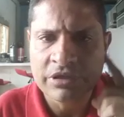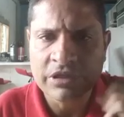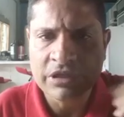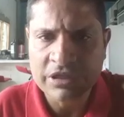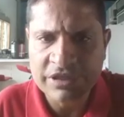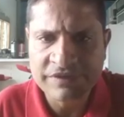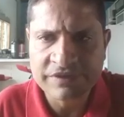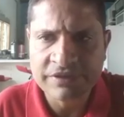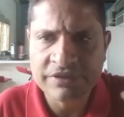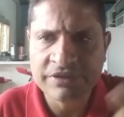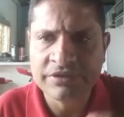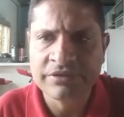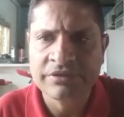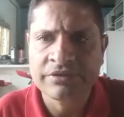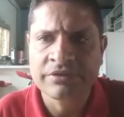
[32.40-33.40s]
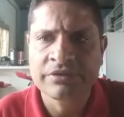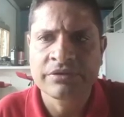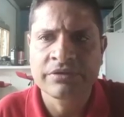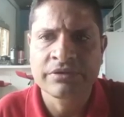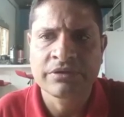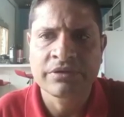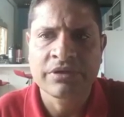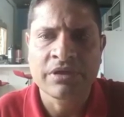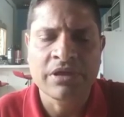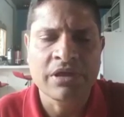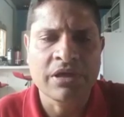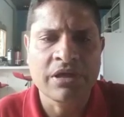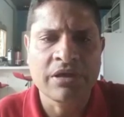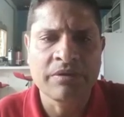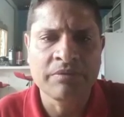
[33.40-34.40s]
listening,
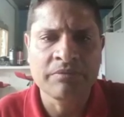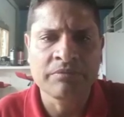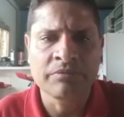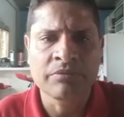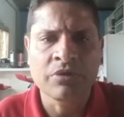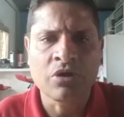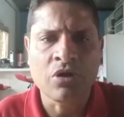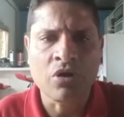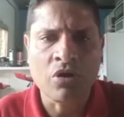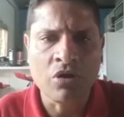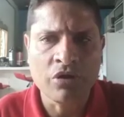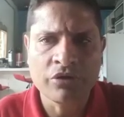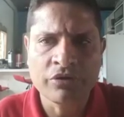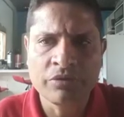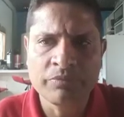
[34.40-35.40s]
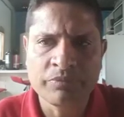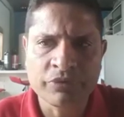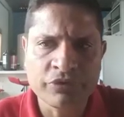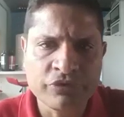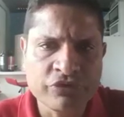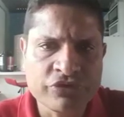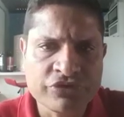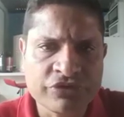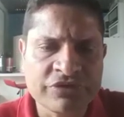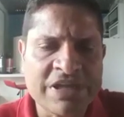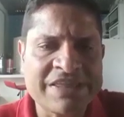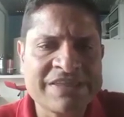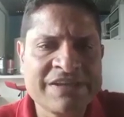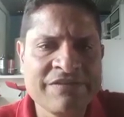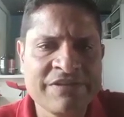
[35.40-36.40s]
and oral production
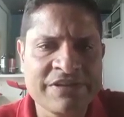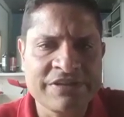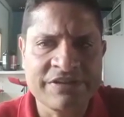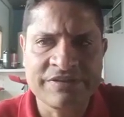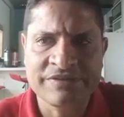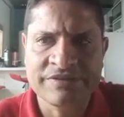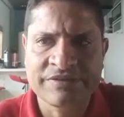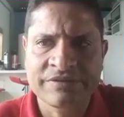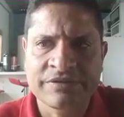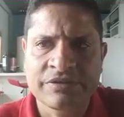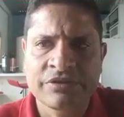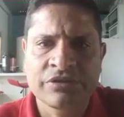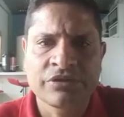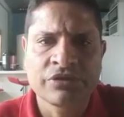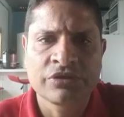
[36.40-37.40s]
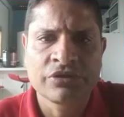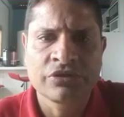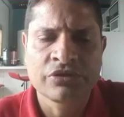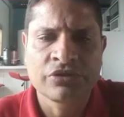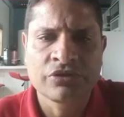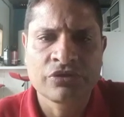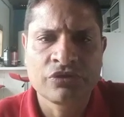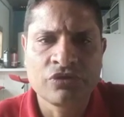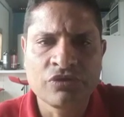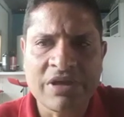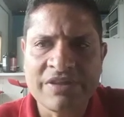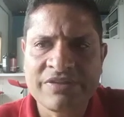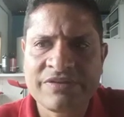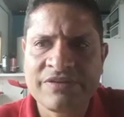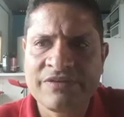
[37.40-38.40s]
activities to
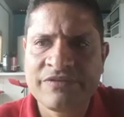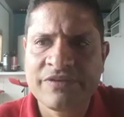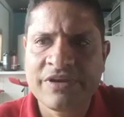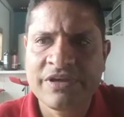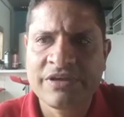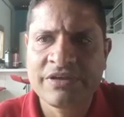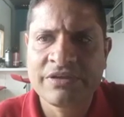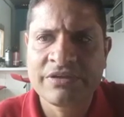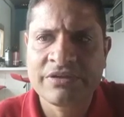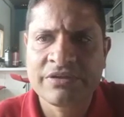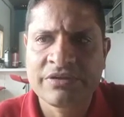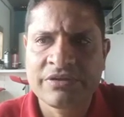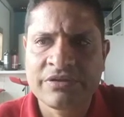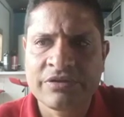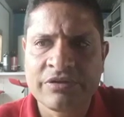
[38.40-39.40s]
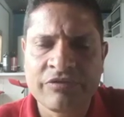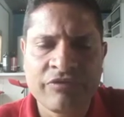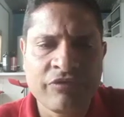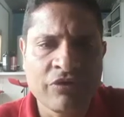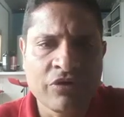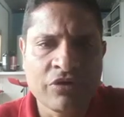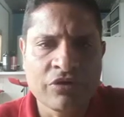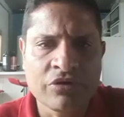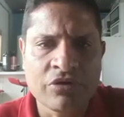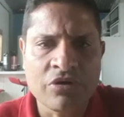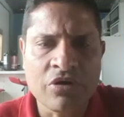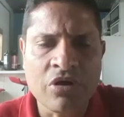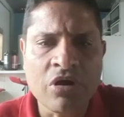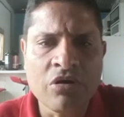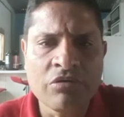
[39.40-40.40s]
activate the four
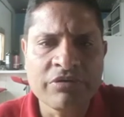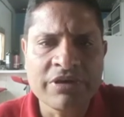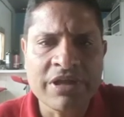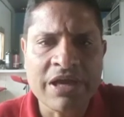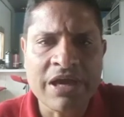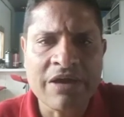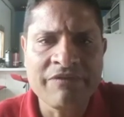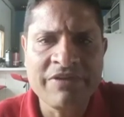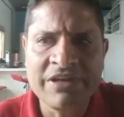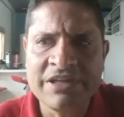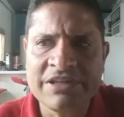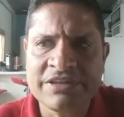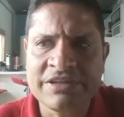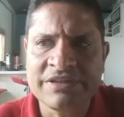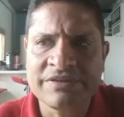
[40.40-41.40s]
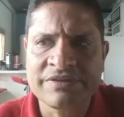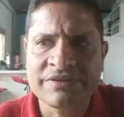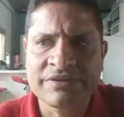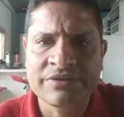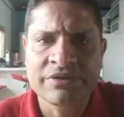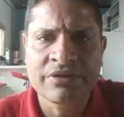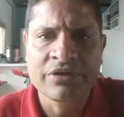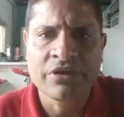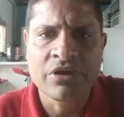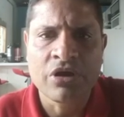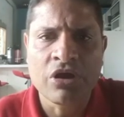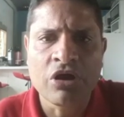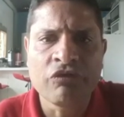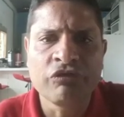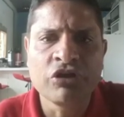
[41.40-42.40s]
own abilities
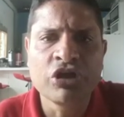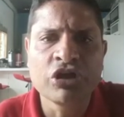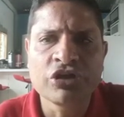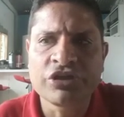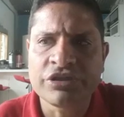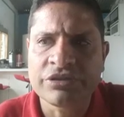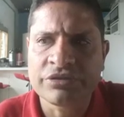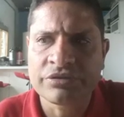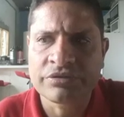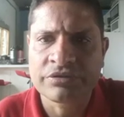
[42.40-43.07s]
of learning